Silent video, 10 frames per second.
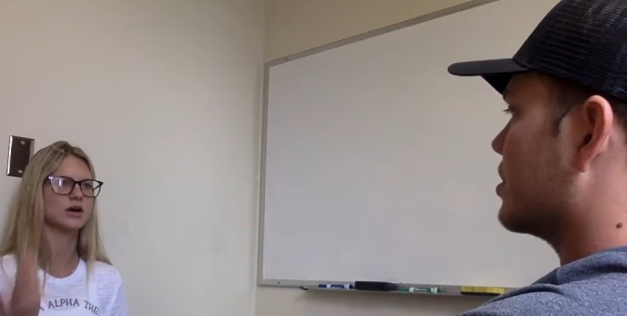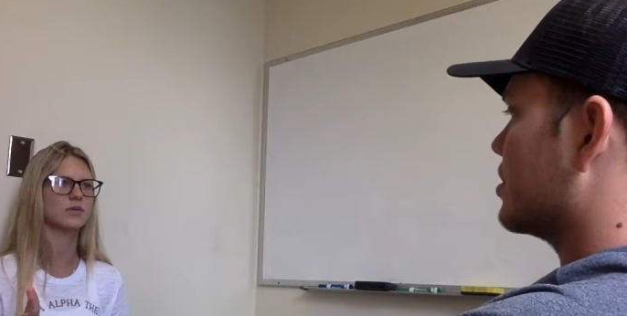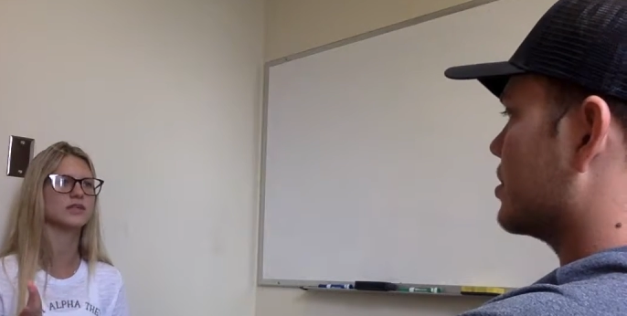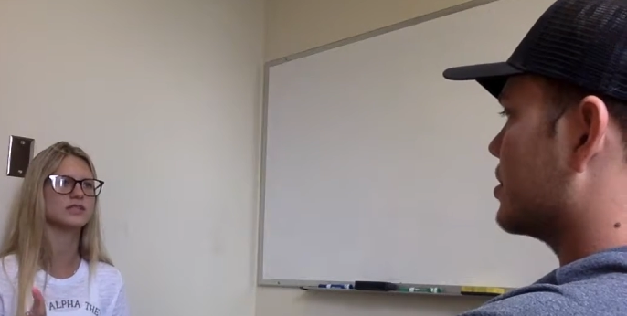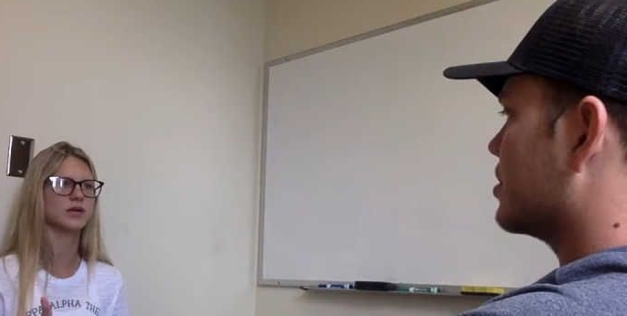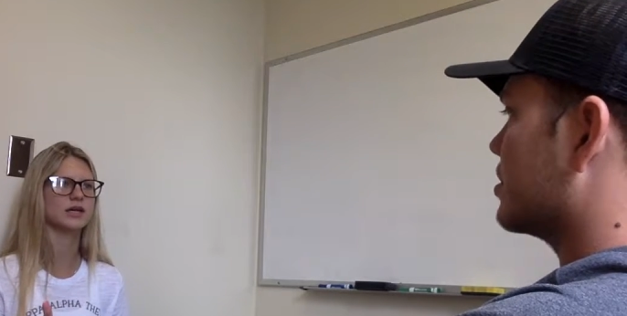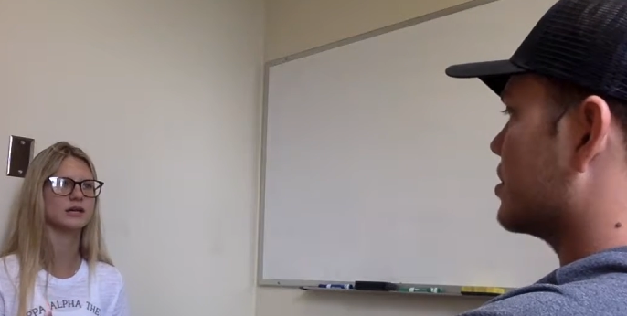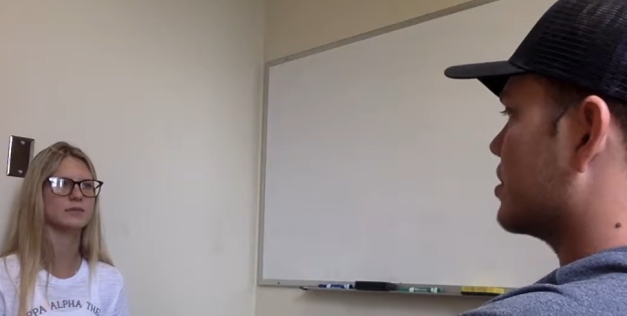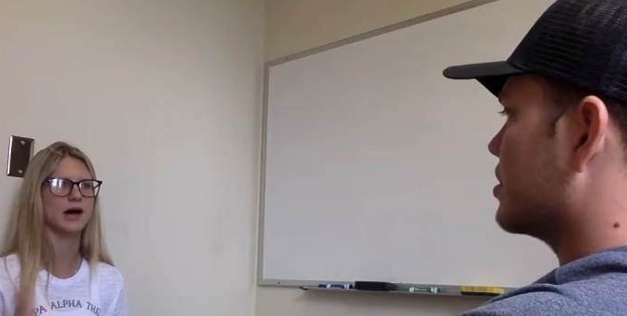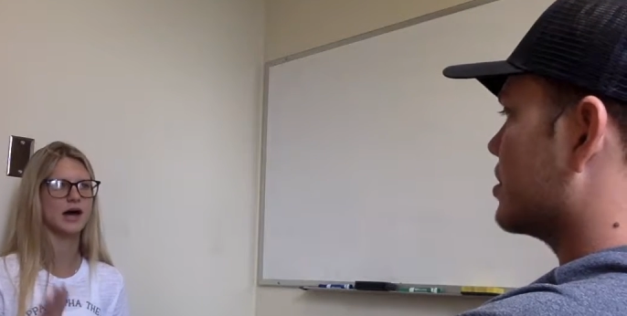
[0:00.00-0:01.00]
Speaker 1: go once a week
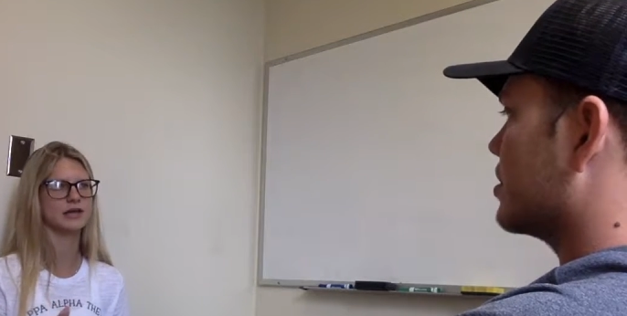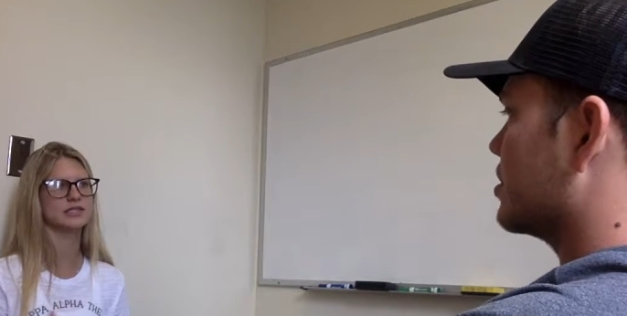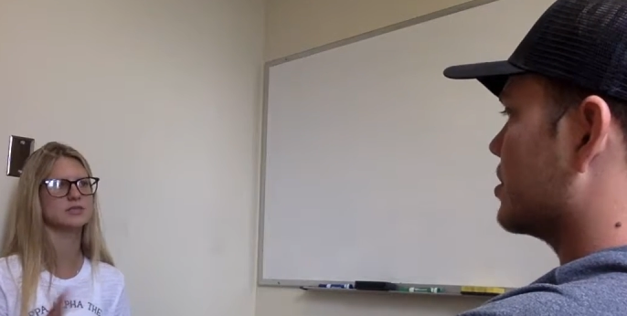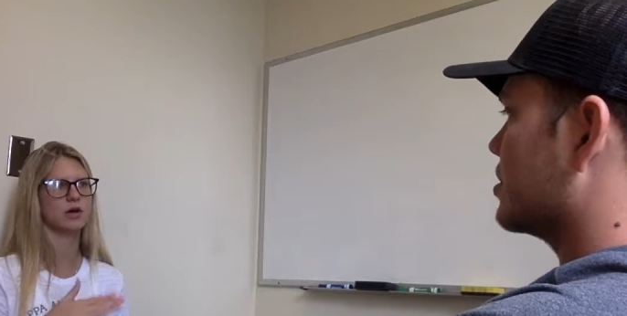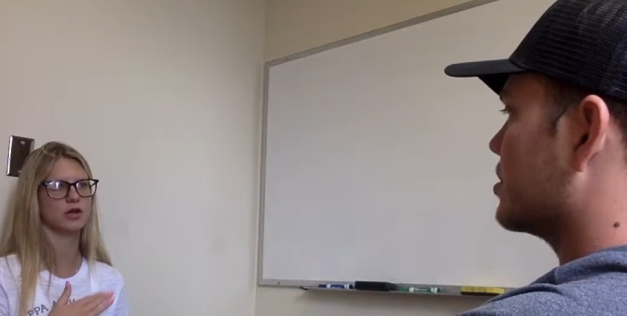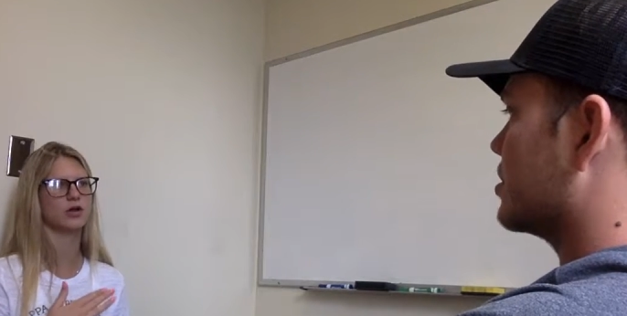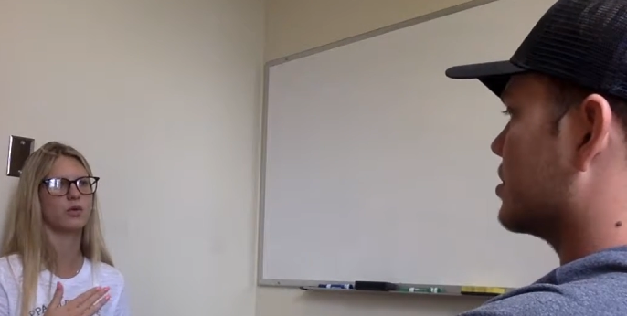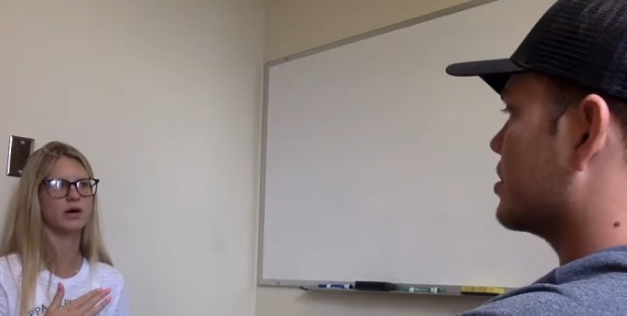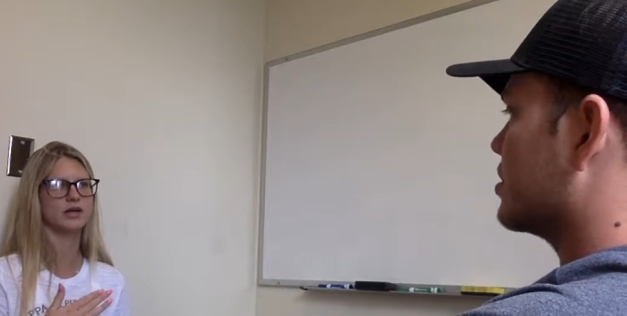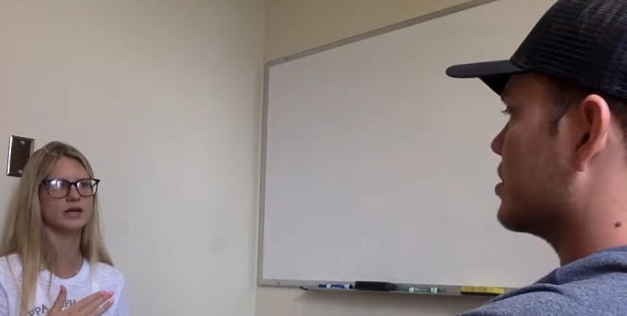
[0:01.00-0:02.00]
and buy in smaller
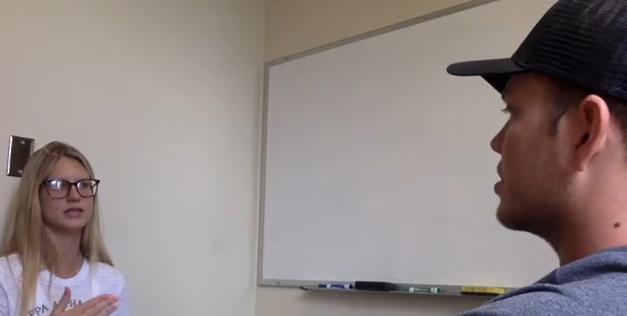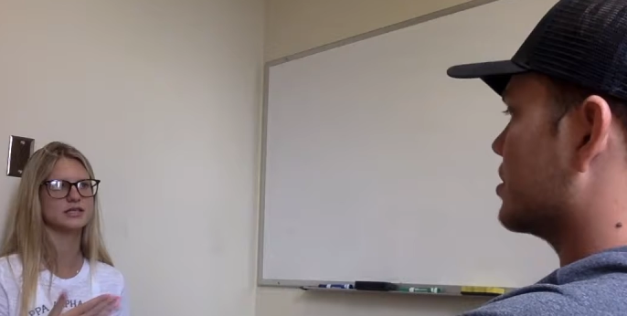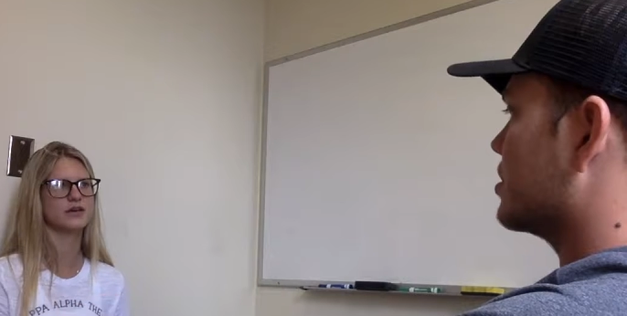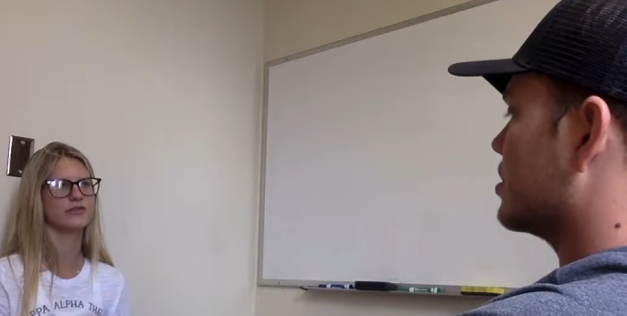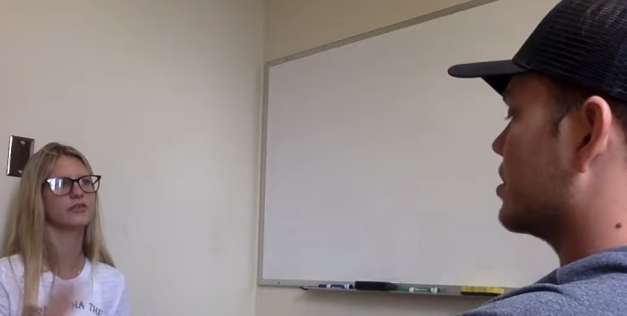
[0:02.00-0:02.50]
quantities of